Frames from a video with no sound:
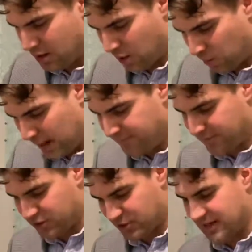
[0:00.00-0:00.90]
one
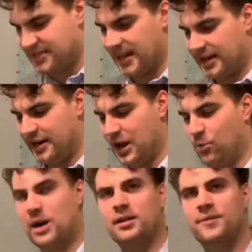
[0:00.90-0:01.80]
for translating
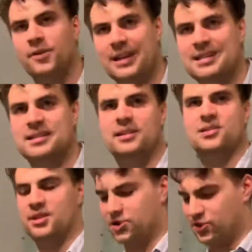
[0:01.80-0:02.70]
and one for listening
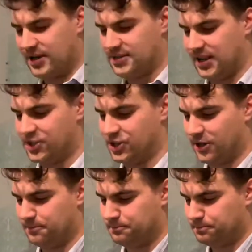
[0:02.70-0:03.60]
to the
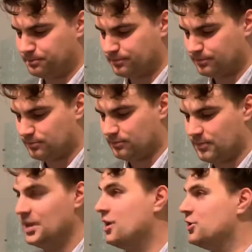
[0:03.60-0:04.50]
translation.
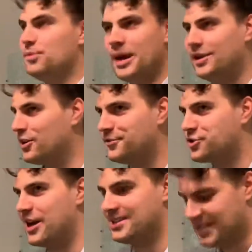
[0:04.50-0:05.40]
You may not have
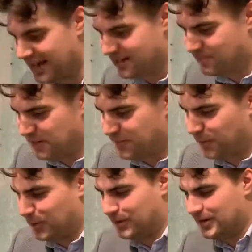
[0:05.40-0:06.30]
translated
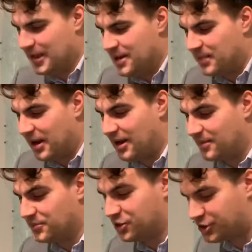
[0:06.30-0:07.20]
before, but
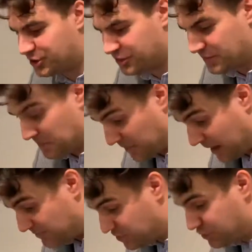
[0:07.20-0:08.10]
I'm
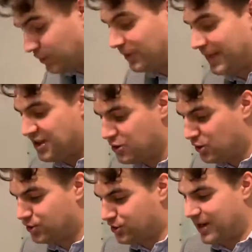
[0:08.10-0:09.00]
sure that
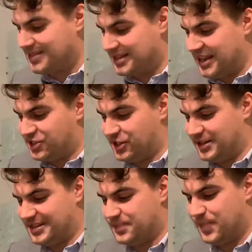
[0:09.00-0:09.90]
your translation
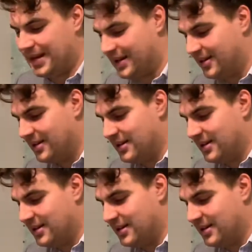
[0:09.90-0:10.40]
is better